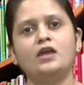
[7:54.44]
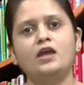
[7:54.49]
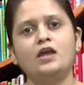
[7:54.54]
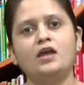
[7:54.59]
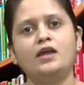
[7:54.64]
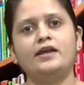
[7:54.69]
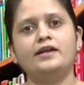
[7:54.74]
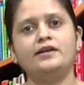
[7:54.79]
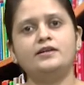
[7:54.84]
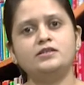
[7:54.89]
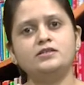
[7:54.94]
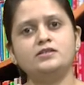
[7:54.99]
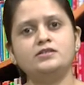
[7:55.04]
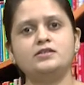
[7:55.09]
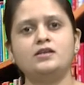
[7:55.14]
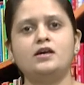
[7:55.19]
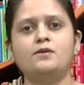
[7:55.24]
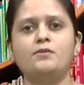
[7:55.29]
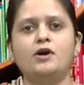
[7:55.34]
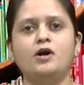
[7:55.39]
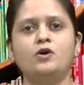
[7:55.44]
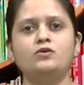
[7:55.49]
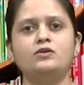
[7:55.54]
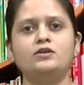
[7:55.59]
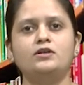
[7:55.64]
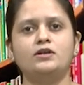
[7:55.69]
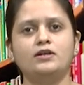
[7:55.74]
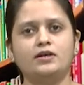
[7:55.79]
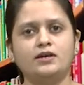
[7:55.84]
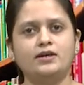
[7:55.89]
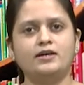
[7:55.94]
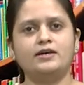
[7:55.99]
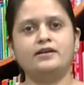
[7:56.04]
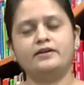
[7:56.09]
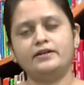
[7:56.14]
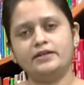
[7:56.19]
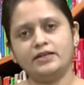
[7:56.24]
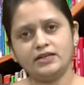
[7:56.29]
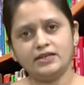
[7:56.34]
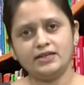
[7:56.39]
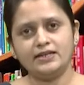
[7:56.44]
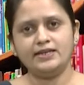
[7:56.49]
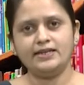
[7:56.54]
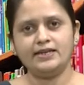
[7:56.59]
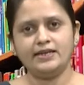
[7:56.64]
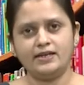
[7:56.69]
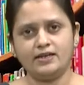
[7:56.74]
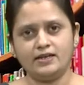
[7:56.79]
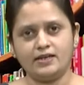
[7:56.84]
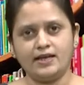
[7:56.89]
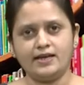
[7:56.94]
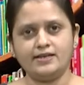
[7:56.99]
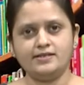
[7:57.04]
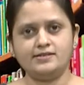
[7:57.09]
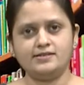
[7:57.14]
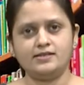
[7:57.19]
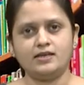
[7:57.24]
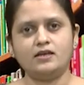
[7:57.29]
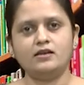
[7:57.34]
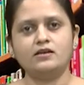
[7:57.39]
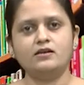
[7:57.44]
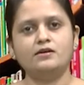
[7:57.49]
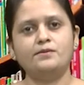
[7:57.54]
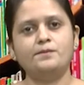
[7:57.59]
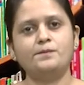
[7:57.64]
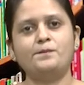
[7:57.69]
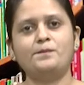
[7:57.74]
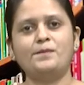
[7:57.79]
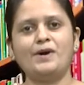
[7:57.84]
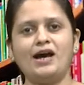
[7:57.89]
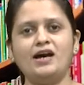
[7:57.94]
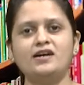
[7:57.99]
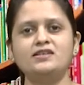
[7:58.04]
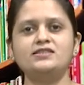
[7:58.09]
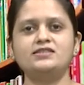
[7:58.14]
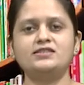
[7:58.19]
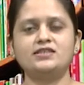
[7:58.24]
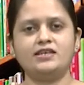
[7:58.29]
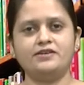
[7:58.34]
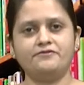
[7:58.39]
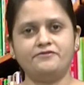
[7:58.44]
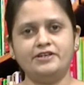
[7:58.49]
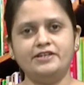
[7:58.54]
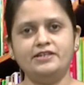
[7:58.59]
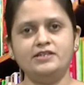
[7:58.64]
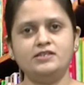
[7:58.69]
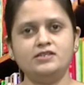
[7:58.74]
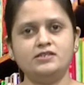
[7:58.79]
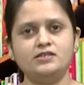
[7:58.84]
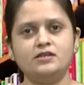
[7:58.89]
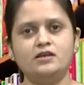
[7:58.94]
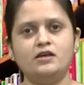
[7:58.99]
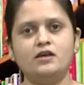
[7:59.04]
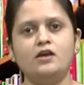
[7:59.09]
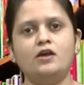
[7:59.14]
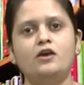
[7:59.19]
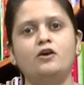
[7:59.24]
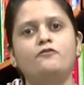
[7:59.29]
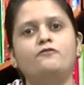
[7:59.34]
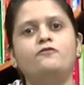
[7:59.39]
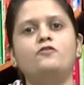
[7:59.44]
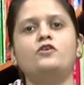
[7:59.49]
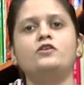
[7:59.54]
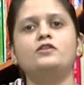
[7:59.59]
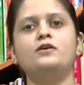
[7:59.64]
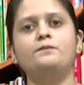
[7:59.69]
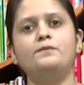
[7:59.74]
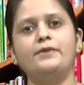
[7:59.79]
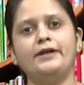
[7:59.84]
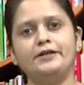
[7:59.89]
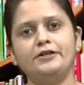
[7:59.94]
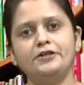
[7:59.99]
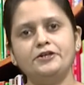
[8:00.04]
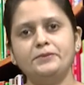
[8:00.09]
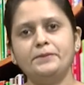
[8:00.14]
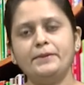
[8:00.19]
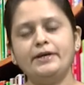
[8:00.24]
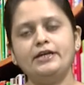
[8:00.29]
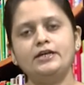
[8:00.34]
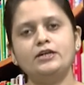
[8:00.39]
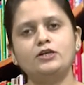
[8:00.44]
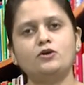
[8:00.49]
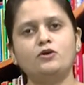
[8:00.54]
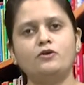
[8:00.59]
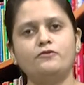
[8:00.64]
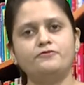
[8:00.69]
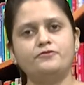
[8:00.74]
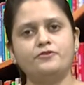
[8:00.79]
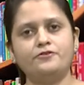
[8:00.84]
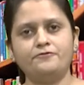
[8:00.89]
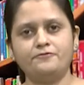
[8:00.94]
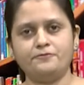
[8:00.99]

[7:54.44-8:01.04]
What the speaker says: It is about critically analyzing past events for the betterment of the